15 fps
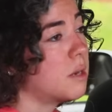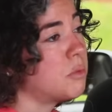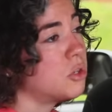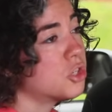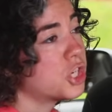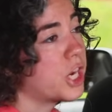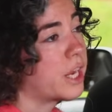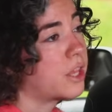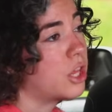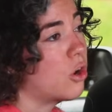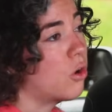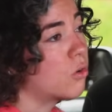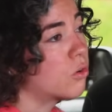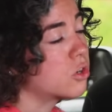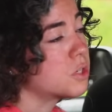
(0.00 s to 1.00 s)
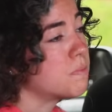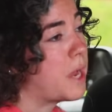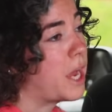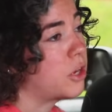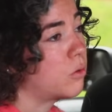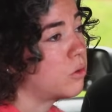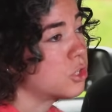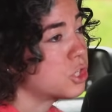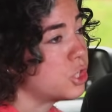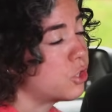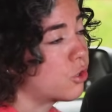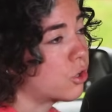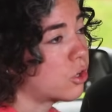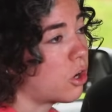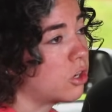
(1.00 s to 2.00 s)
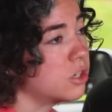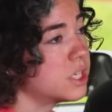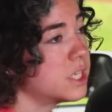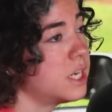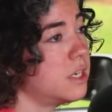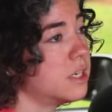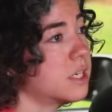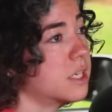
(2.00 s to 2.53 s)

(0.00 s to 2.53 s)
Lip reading: double check the owner's manual to your car seat